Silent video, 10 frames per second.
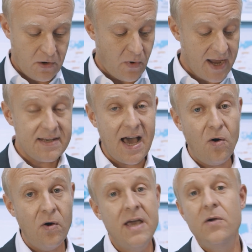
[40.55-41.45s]
Right
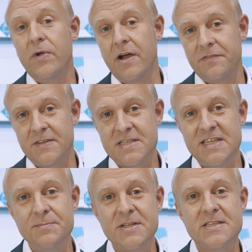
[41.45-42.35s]
now, we are at the
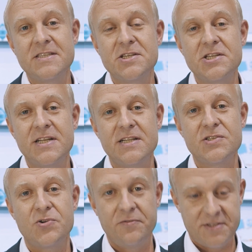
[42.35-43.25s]
Siemens Digital
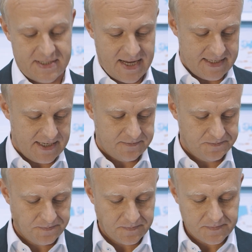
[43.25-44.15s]
Service Center
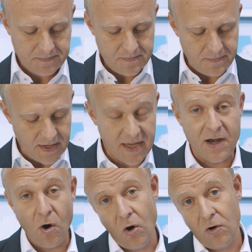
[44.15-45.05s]
in
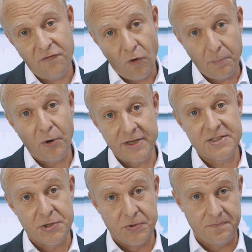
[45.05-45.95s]
Hall
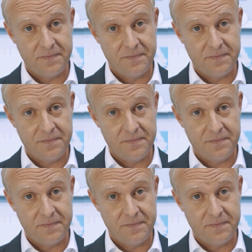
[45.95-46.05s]
4.2.